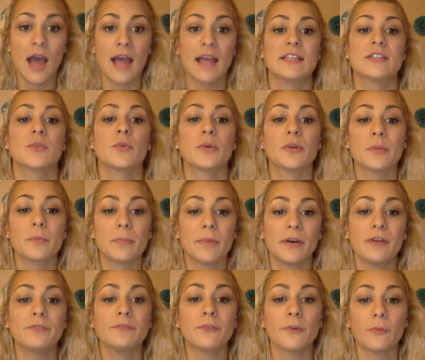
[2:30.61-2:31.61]
I scored
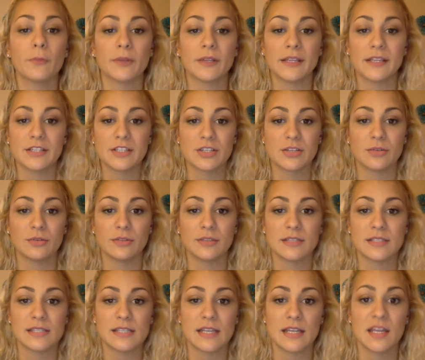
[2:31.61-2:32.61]
above for relational
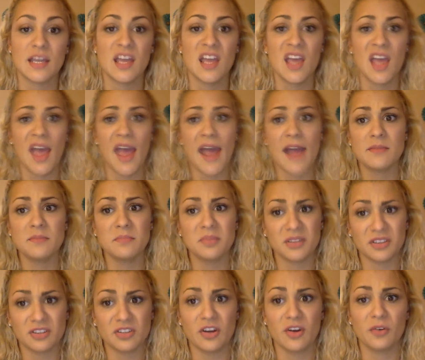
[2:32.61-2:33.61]
listening and
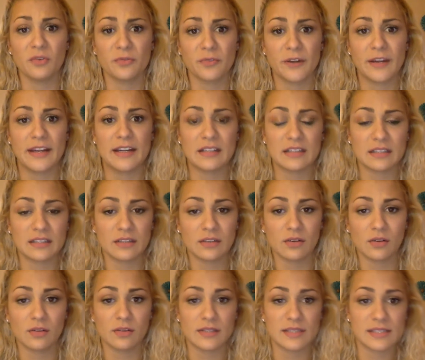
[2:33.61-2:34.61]
below for
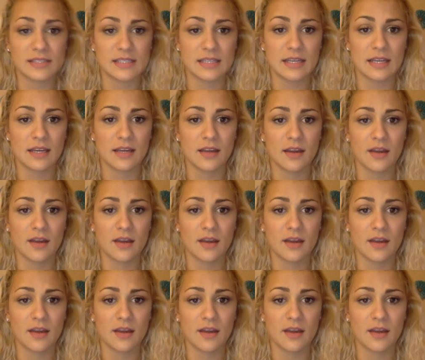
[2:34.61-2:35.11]
analytical listening.